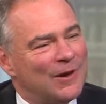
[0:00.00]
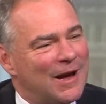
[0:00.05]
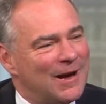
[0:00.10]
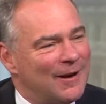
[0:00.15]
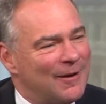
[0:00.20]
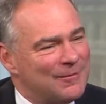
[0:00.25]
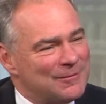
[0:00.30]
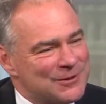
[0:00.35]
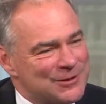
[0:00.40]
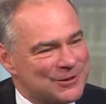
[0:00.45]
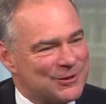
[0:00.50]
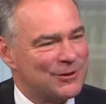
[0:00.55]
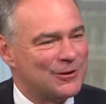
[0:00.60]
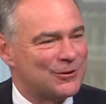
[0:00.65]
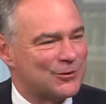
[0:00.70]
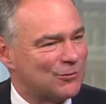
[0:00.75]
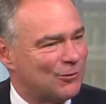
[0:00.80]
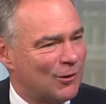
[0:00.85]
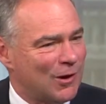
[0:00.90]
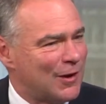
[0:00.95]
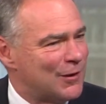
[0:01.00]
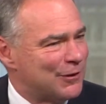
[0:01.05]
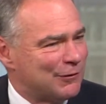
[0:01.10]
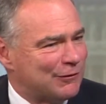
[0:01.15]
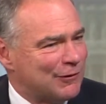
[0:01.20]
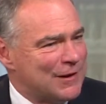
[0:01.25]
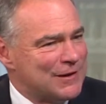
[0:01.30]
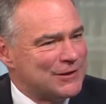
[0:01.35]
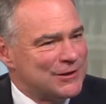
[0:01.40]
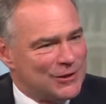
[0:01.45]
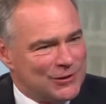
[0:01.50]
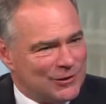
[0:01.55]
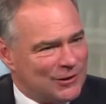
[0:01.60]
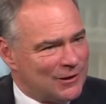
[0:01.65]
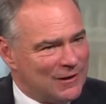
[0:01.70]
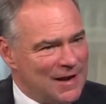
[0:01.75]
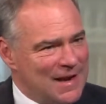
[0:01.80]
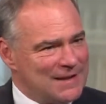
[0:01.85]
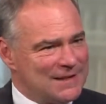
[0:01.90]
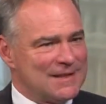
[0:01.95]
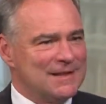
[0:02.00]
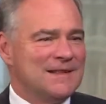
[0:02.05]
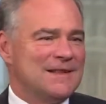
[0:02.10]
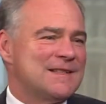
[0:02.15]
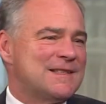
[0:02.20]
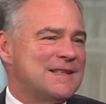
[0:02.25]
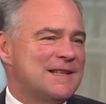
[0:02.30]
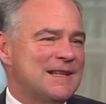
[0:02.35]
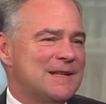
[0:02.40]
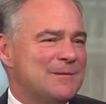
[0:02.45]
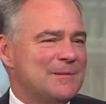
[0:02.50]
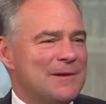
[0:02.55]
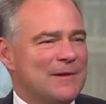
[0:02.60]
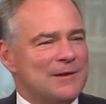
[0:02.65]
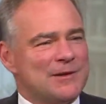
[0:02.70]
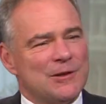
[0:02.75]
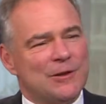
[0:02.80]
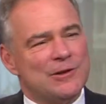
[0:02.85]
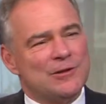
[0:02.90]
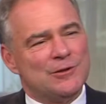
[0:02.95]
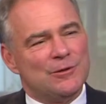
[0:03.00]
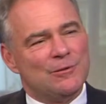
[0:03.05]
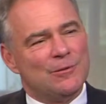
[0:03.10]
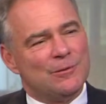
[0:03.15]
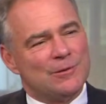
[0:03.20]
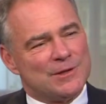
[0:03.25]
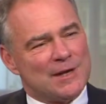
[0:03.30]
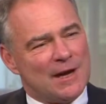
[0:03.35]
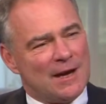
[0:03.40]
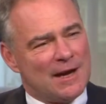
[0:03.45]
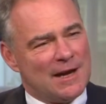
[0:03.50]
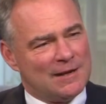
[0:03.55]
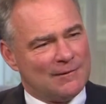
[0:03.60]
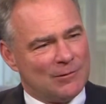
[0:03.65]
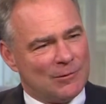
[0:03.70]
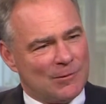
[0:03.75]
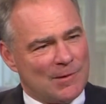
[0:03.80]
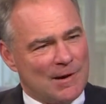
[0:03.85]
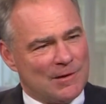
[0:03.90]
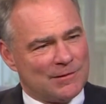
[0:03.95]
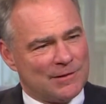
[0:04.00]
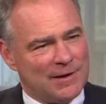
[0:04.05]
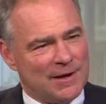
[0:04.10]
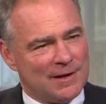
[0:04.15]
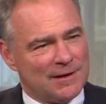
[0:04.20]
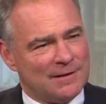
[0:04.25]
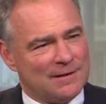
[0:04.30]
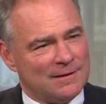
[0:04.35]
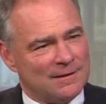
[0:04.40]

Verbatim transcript: uh, I'm just curious, were other friends in your class enlisting in the military too, or was that kind of a rare thing?